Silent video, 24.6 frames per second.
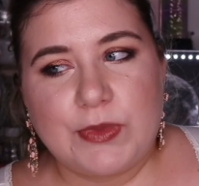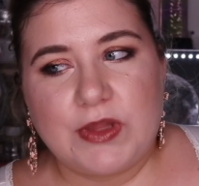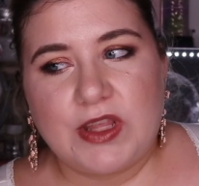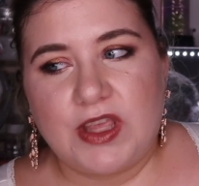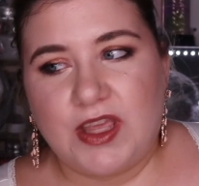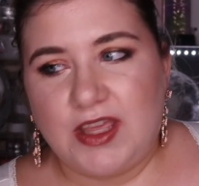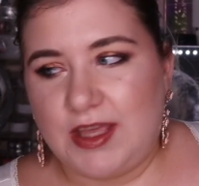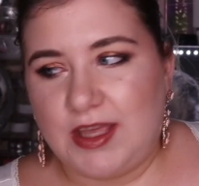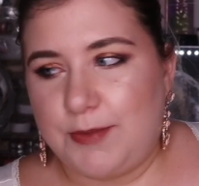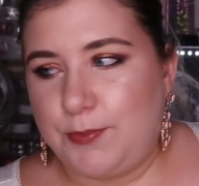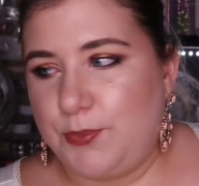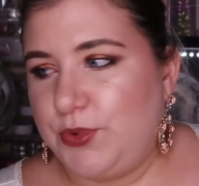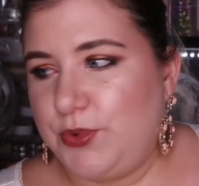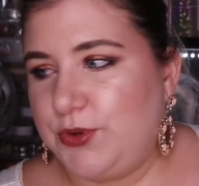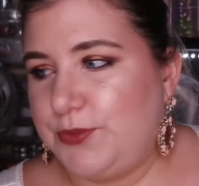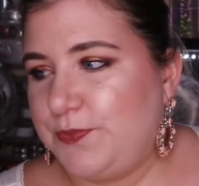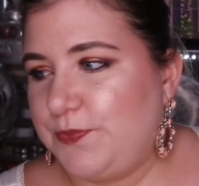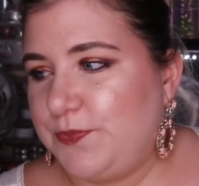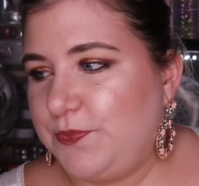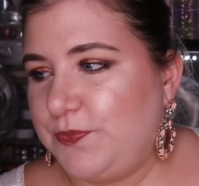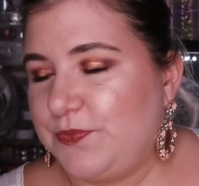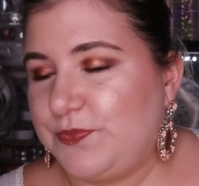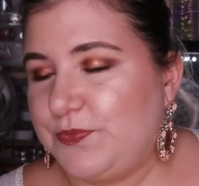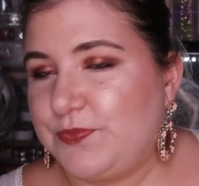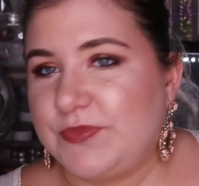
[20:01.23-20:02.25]

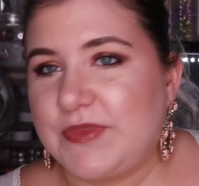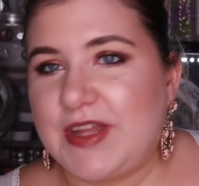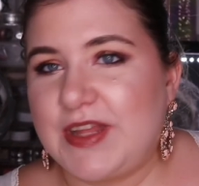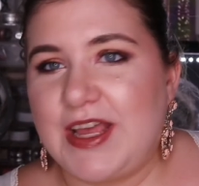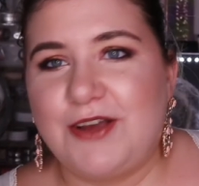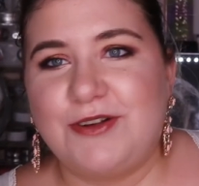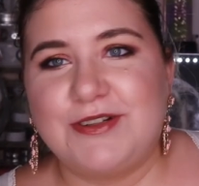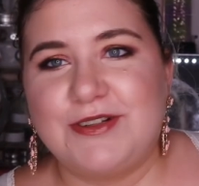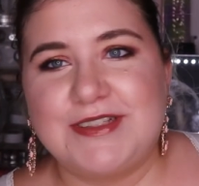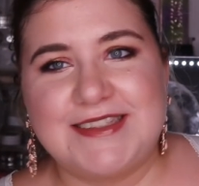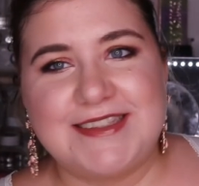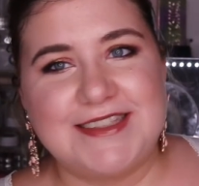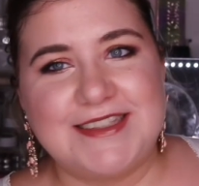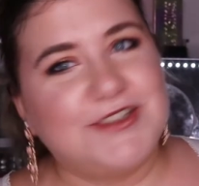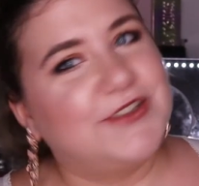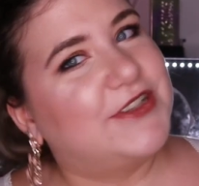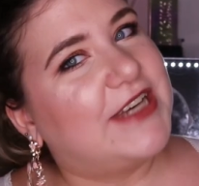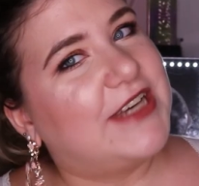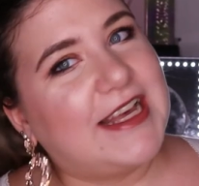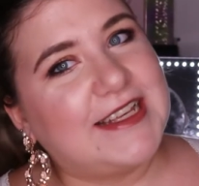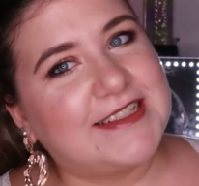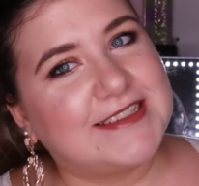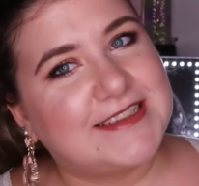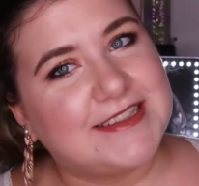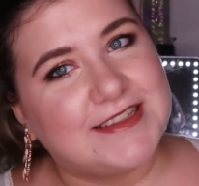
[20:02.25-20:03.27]
yeah. See you
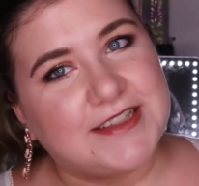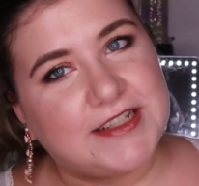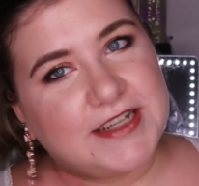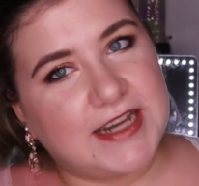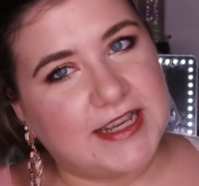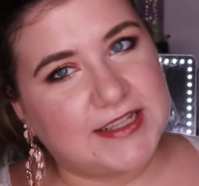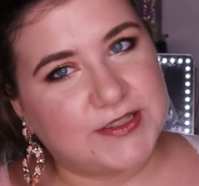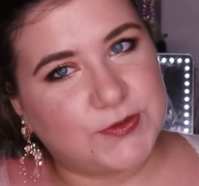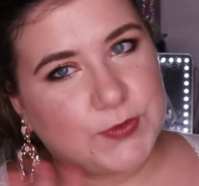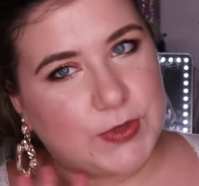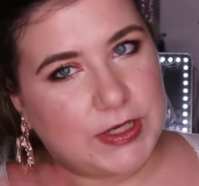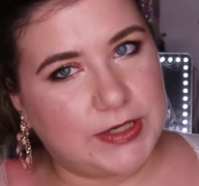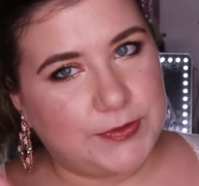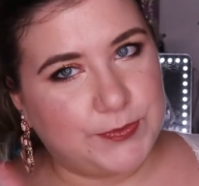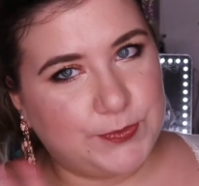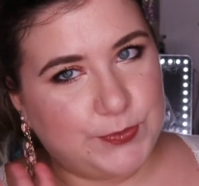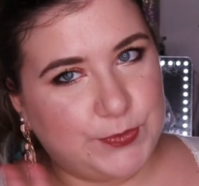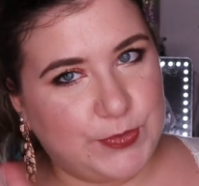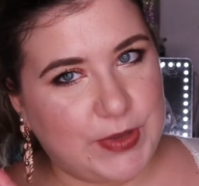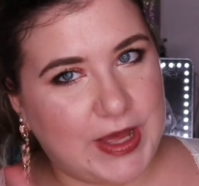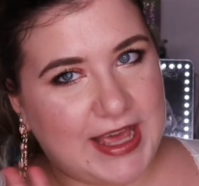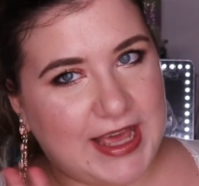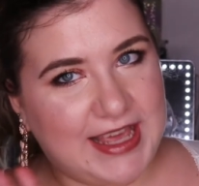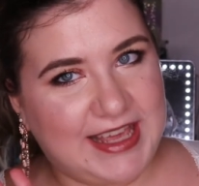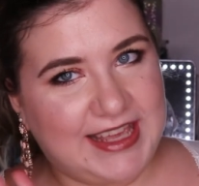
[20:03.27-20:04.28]
guys in the next one.
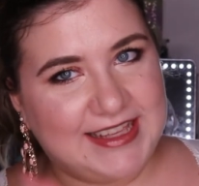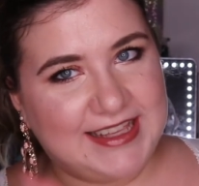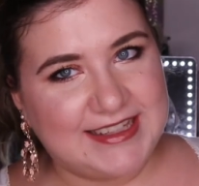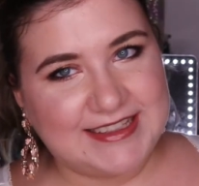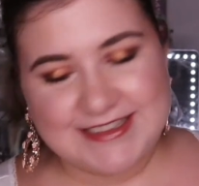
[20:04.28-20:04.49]
Bye.